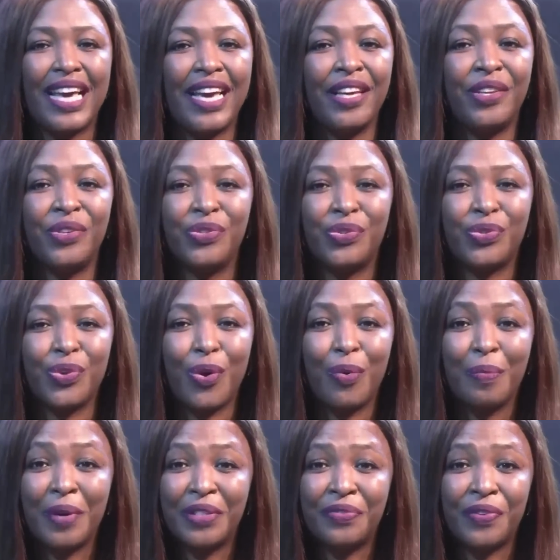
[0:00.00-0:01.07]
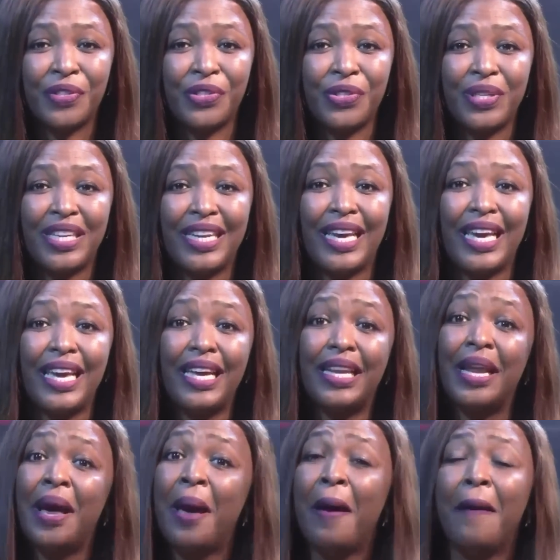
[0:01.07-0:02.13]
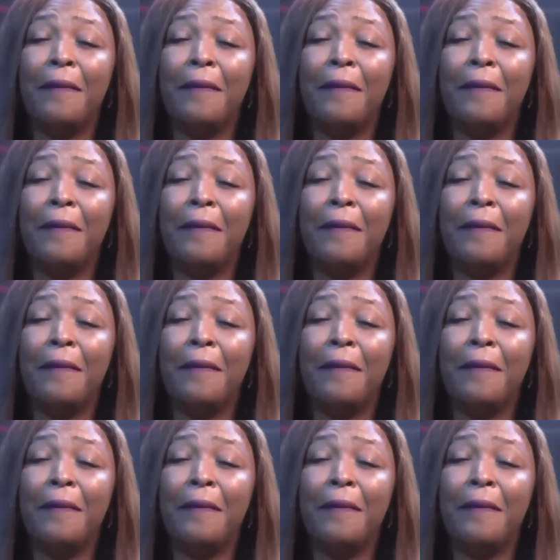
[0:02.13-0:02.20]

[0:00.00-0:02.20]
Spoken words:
Thank you so much for tuning in.